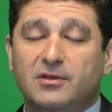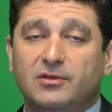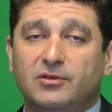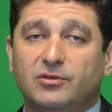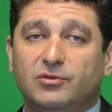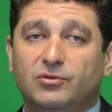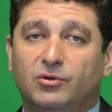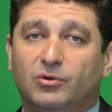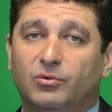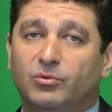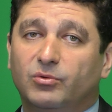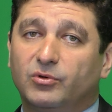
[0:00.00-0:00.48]

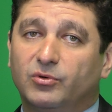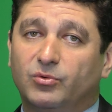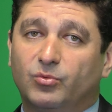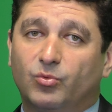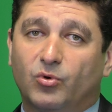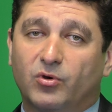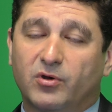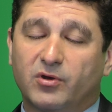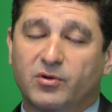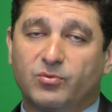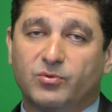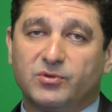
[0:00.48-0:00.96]
you don't want to
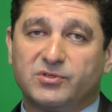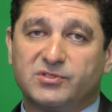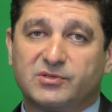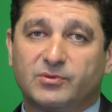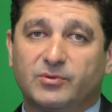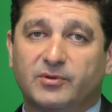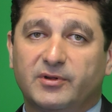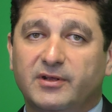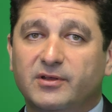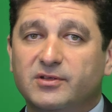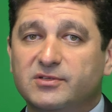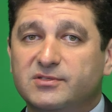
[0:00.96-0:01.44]
work with
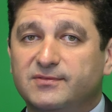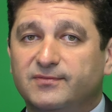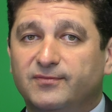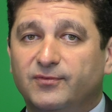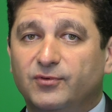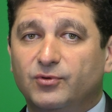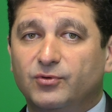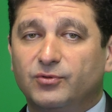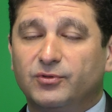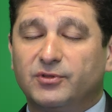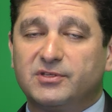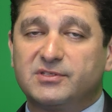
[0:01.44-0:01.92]
someone else's
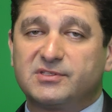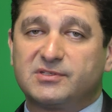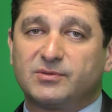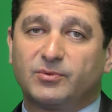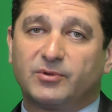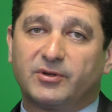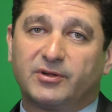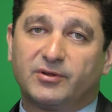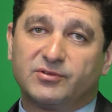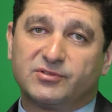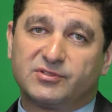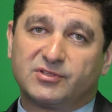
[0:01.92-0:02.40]
phone and
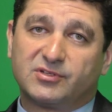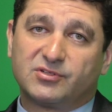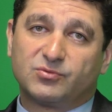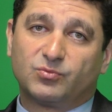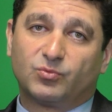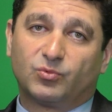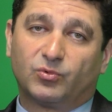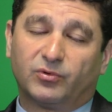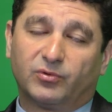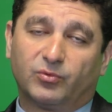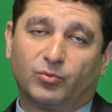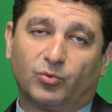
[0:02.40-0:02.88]
someone else
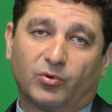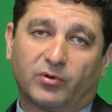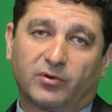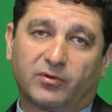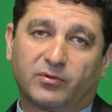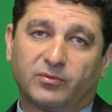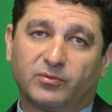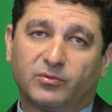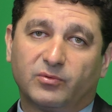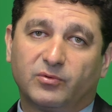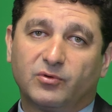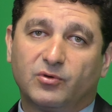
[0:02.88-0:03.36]
doesn't want to work
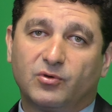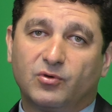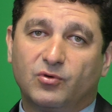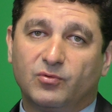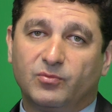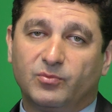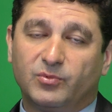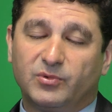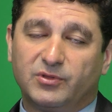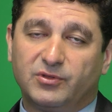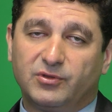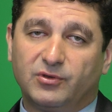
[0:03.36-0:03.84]
uh,
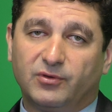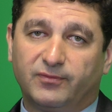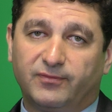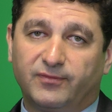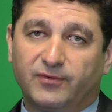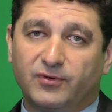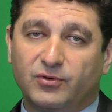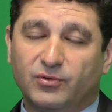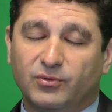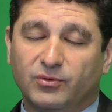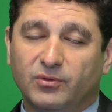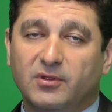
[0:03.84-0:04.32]
home with your
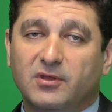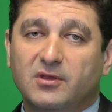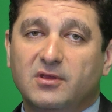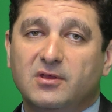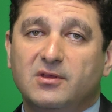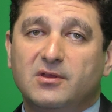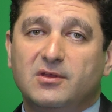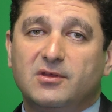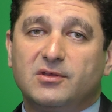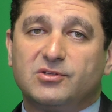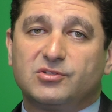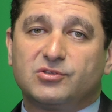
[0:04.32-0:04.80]
phone
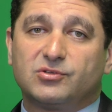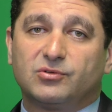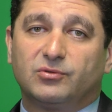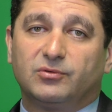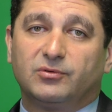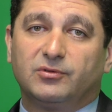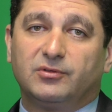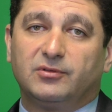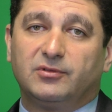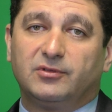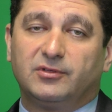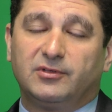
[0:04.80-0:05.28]
so
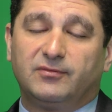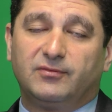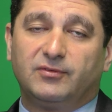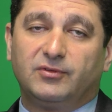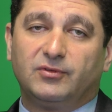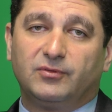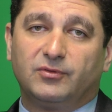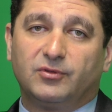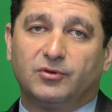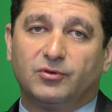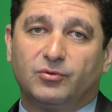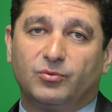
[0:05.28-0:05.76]
in,
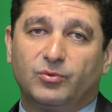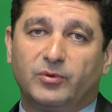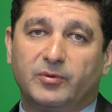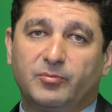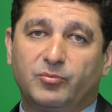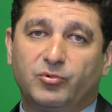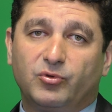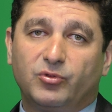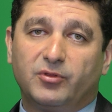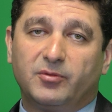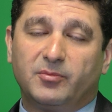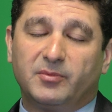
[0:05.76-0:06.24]
even though we
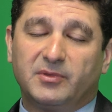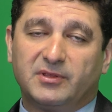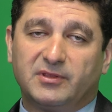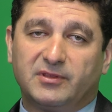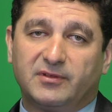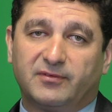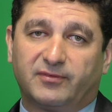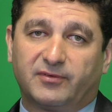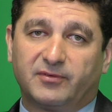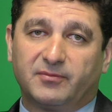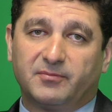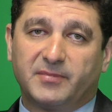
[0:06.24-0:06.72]
put them in
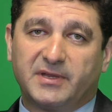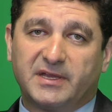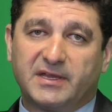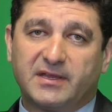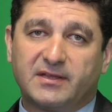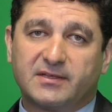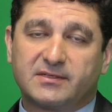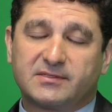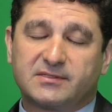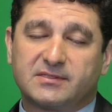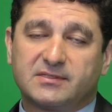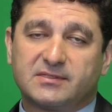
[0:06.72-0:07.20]
different
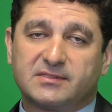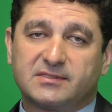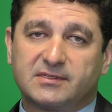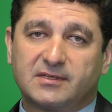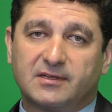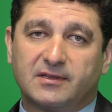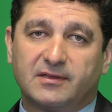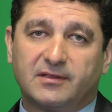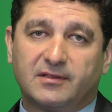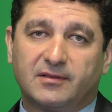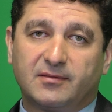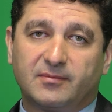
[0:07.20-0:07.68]
bags and
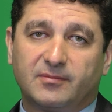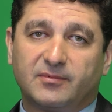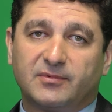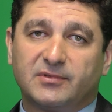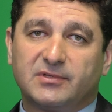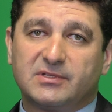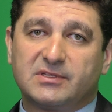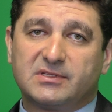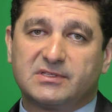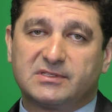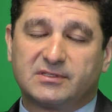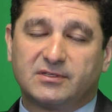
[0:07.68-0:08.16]
sign up,
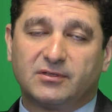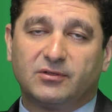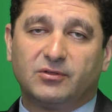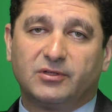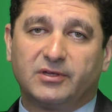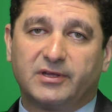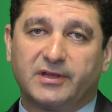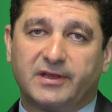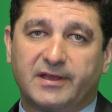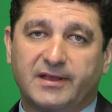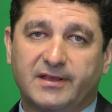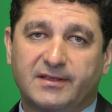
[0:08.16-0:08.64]
it's
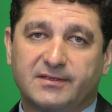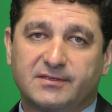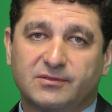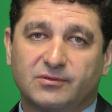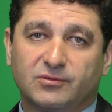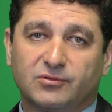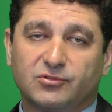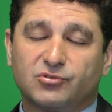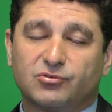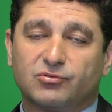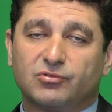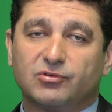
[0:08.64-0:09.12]
still a
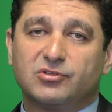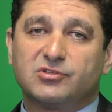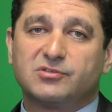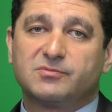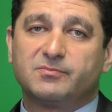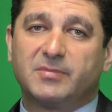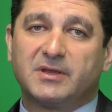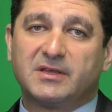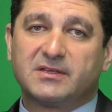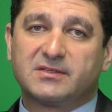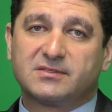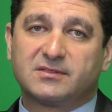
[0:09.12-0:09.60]
hassle. So it's
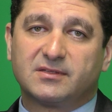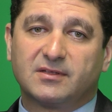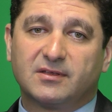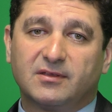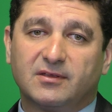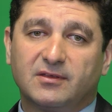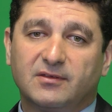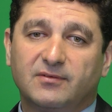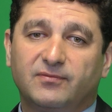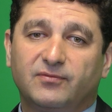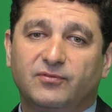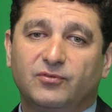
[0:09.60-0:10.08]
best
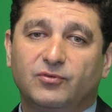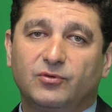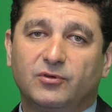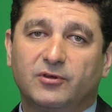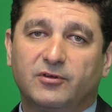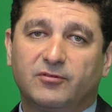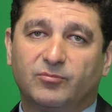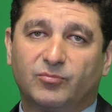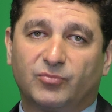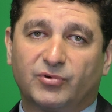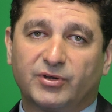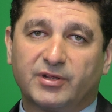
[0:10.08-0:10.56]
thing if you
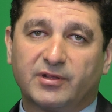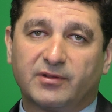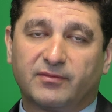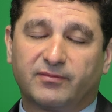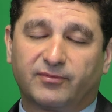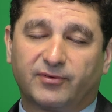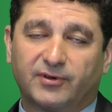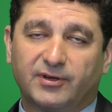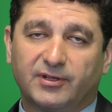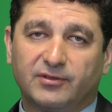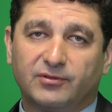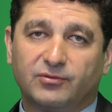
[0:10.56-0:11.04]
bring a
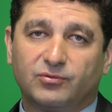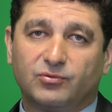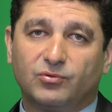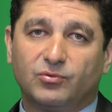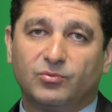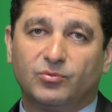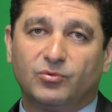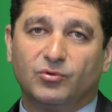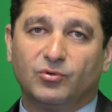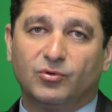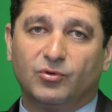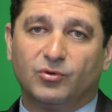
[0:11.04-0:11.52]
friend
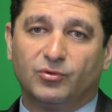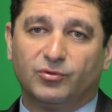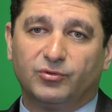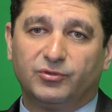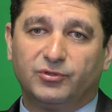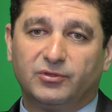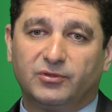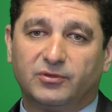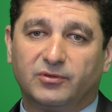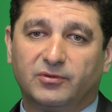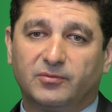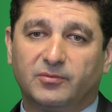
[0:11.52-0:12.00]
who will hold
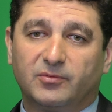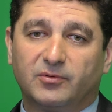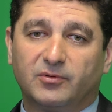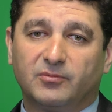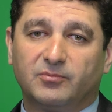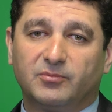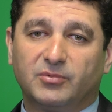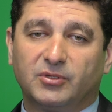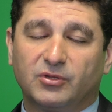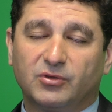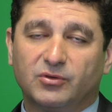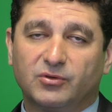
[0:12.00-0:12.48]
your
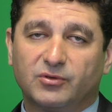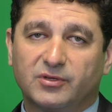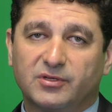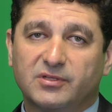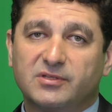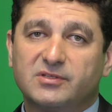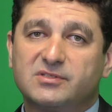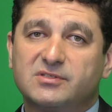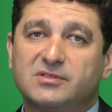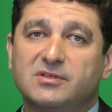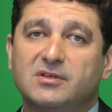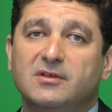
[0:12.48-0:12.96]
uh,
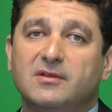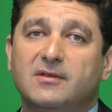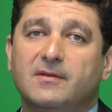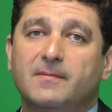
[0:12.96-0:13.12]
belongings